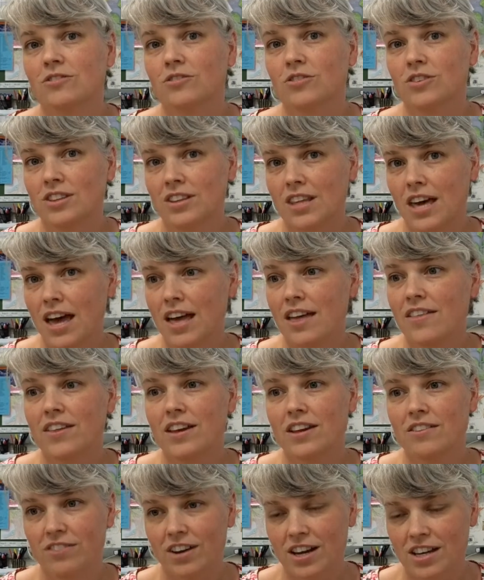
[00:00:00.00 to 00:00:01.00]
with that, and
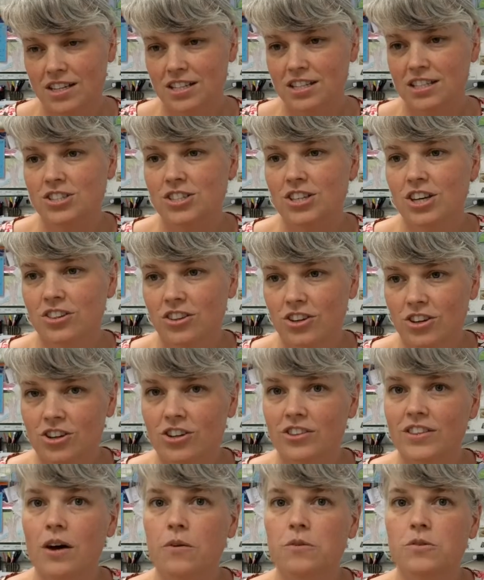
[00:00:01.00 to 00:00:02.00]
they invited each other,
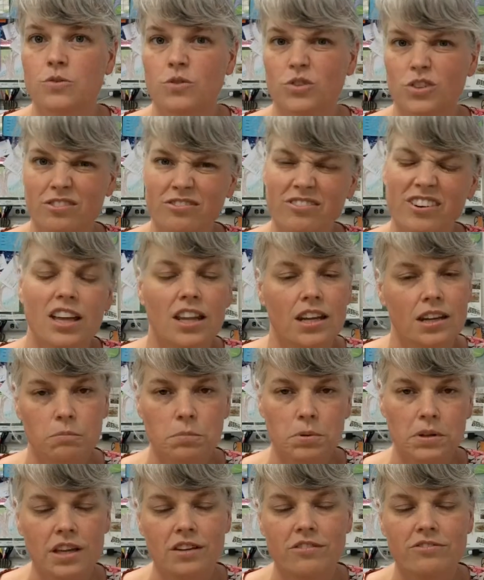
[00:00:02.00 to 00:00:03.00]
and that was really fun and
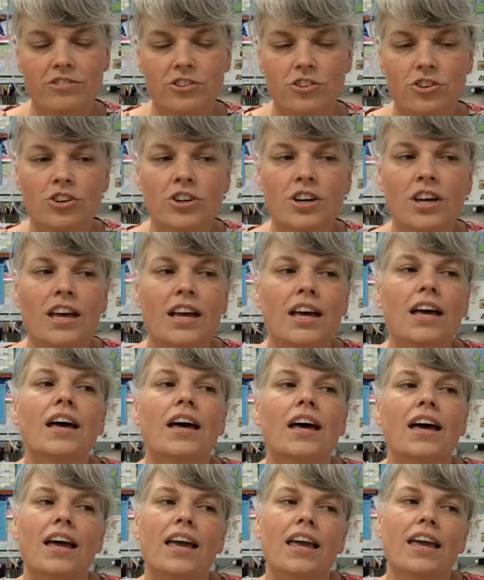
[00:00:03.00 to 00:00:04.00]
playful,
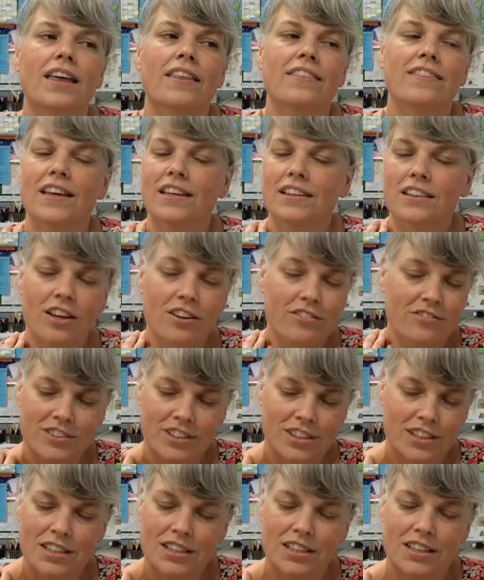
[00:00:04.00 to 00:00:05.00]
and they loved
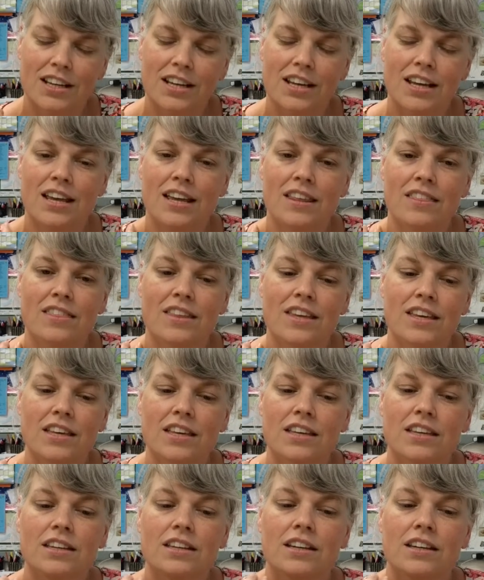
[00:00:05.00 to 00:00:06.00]
it. And
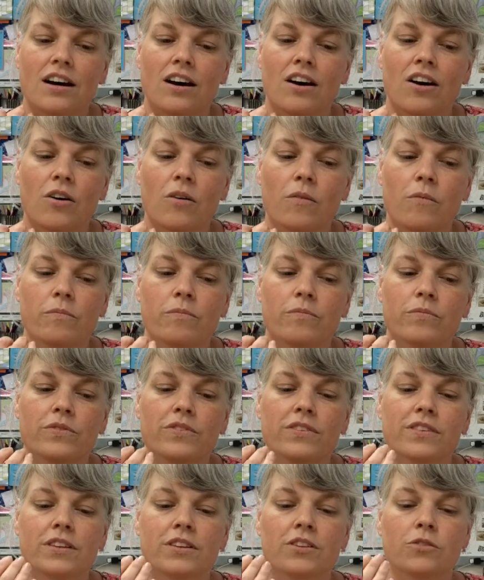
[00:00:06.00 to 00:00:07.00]
then
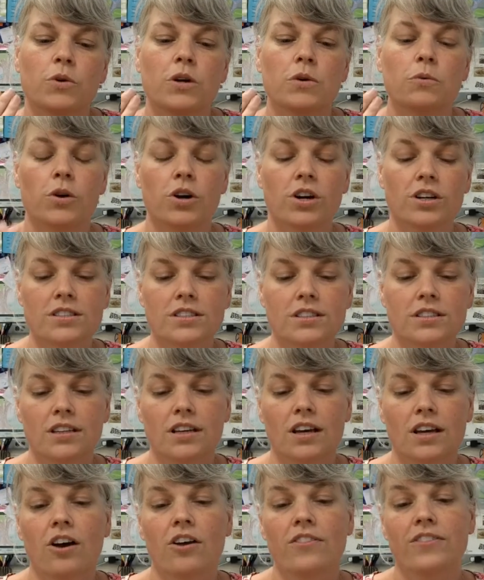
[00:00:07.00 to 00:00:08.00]
we worked
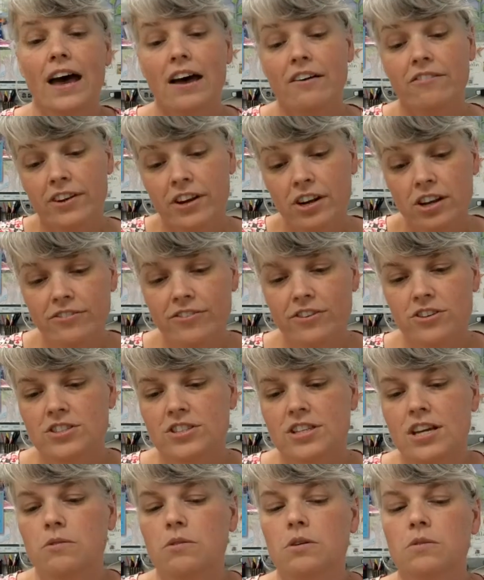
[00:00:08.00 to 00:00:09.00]
on that very
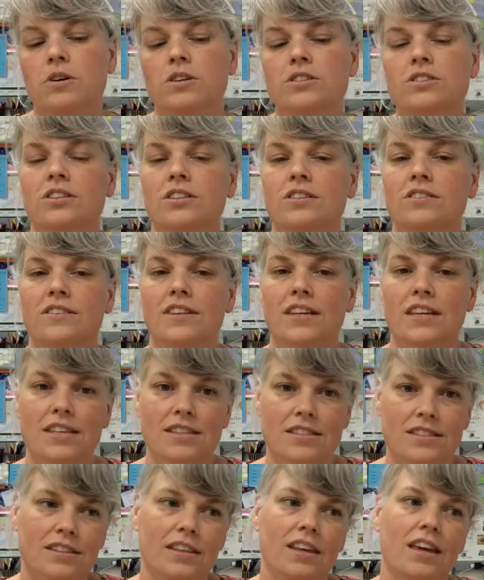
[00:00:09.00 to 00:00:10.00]
first day, we worked on
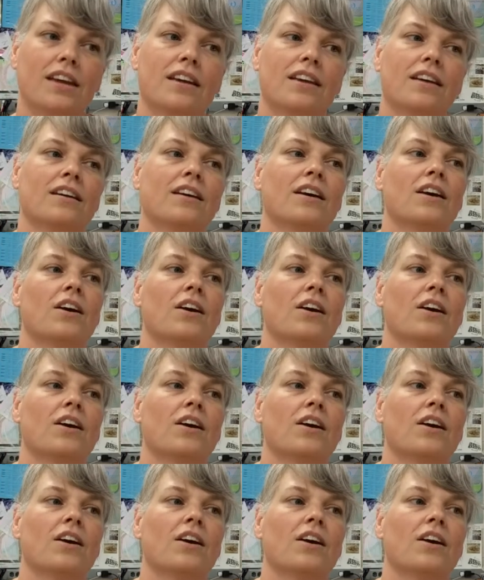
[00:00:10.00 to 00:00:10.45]
things like,